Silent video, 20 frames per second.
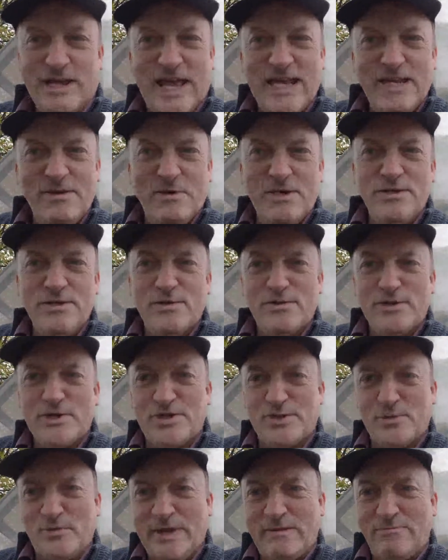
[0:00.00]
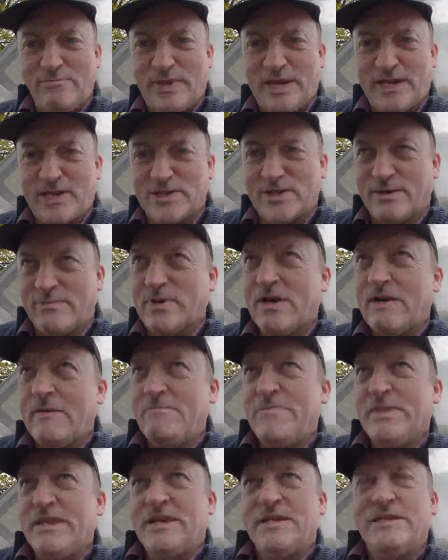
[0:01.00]
Anyone notice the wind picks up?
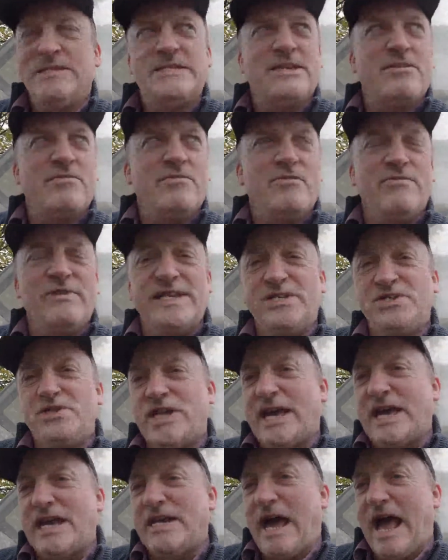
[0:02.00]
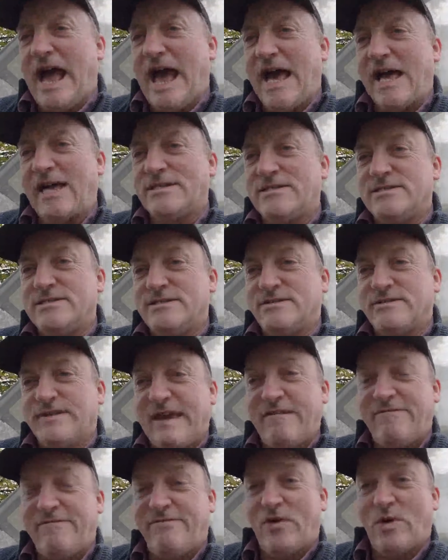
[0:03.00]
Zero regen, and
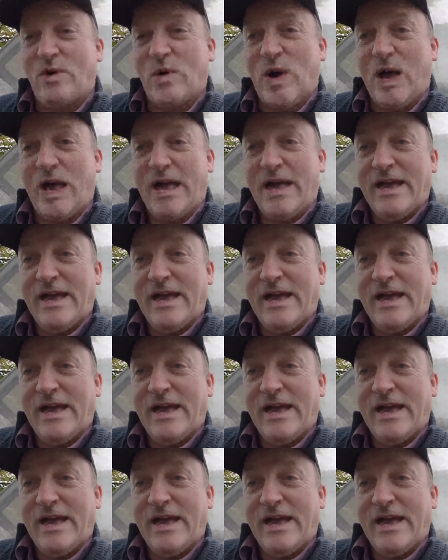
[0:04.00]
therefore